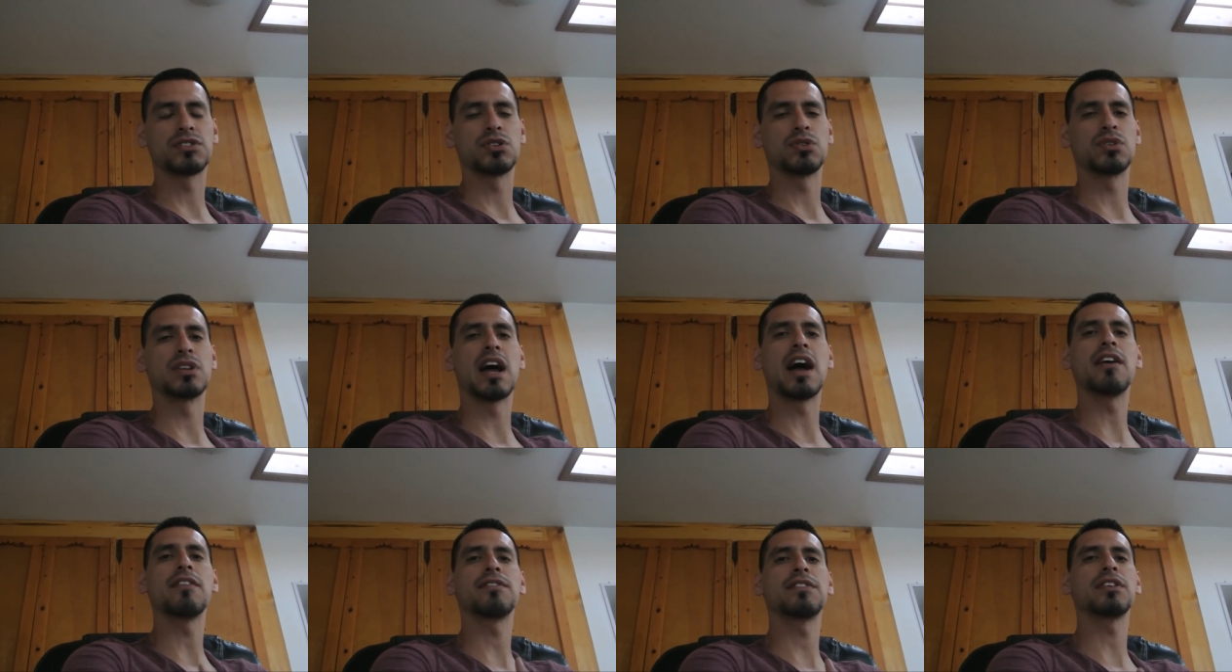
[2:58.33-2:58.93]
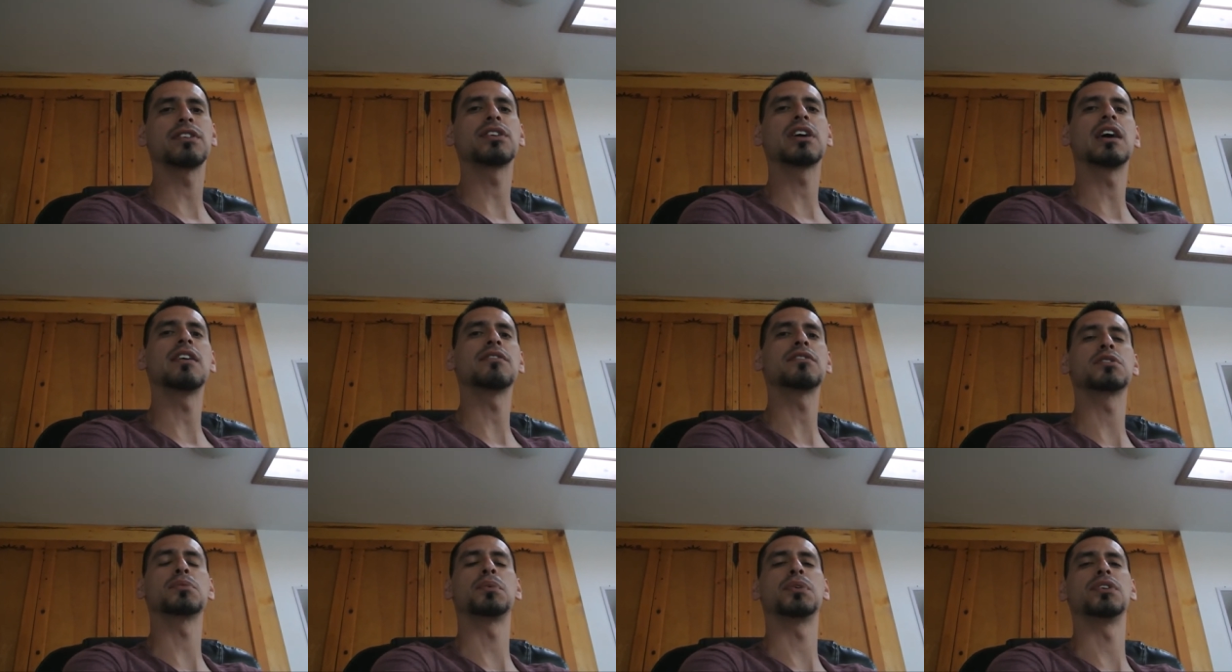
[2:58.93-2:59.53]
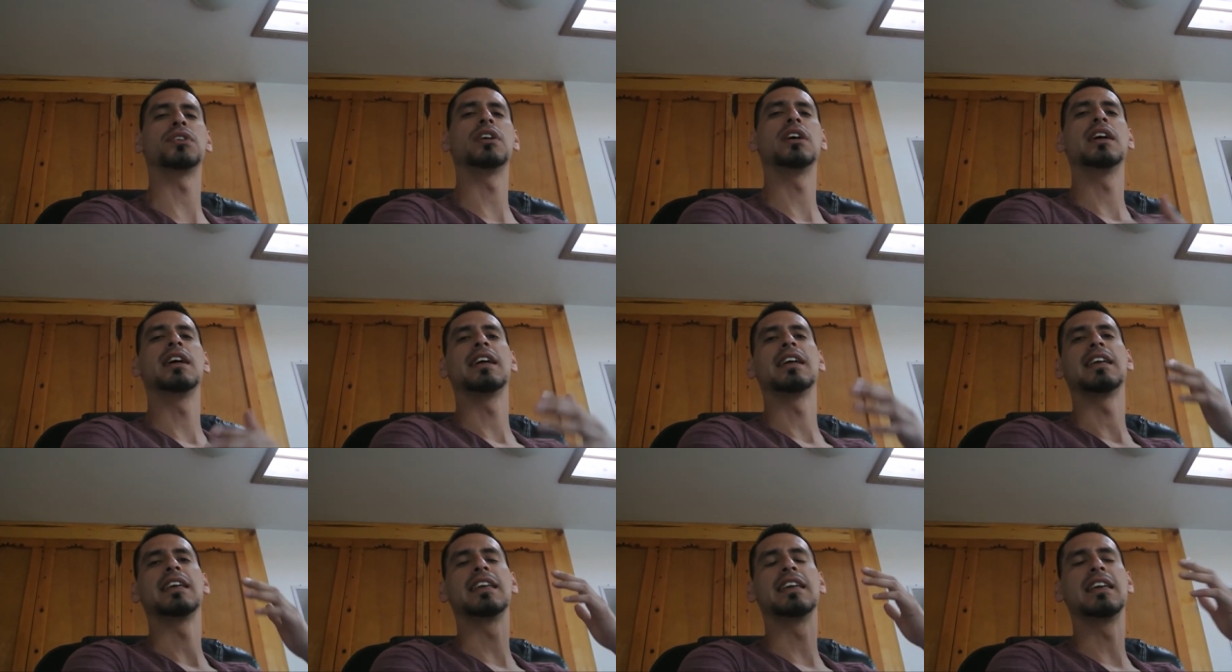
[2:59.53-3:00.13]
do not feel comfortable
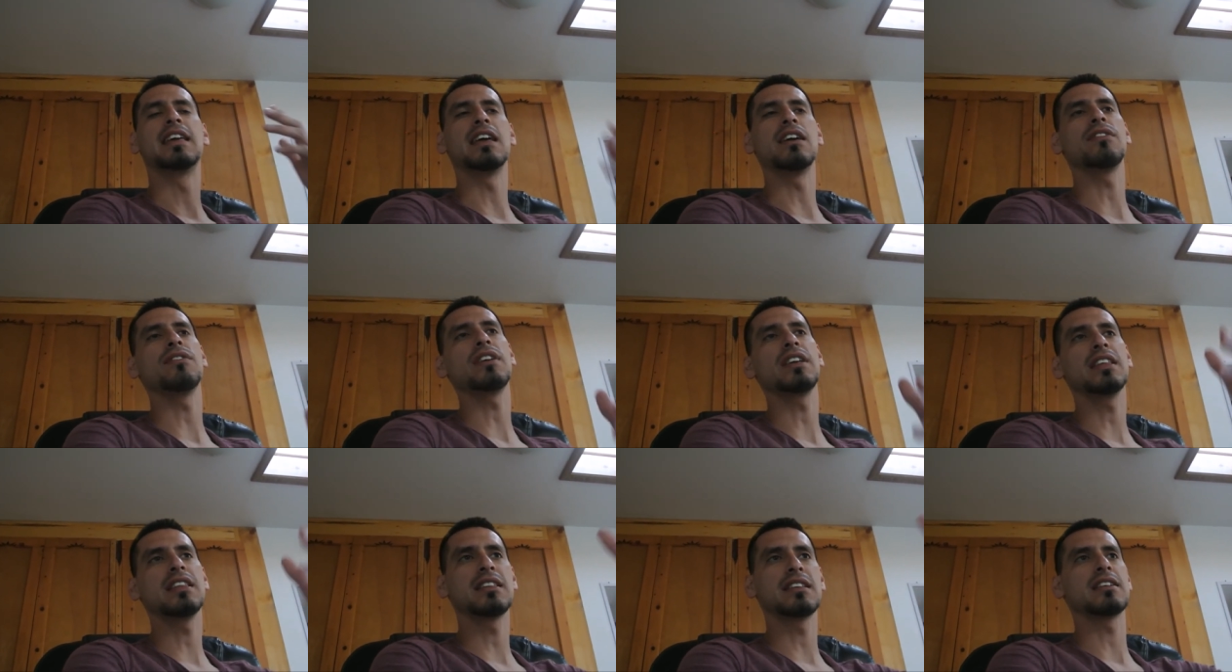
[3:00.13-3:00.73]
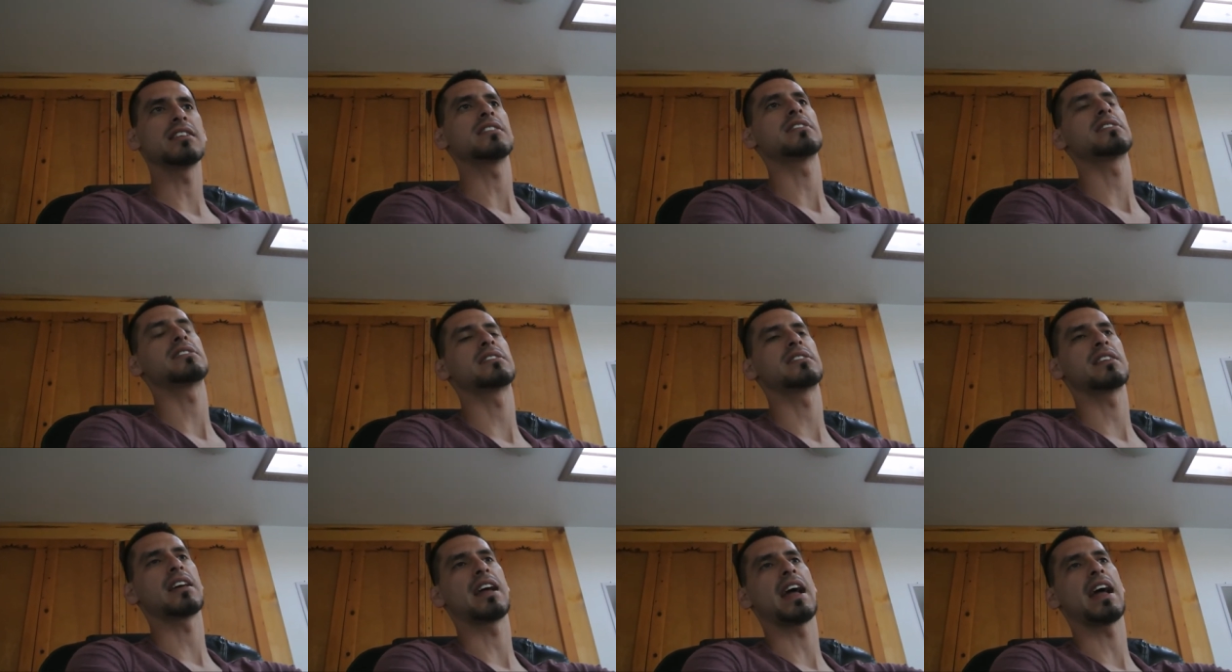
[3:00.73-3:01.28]
giving this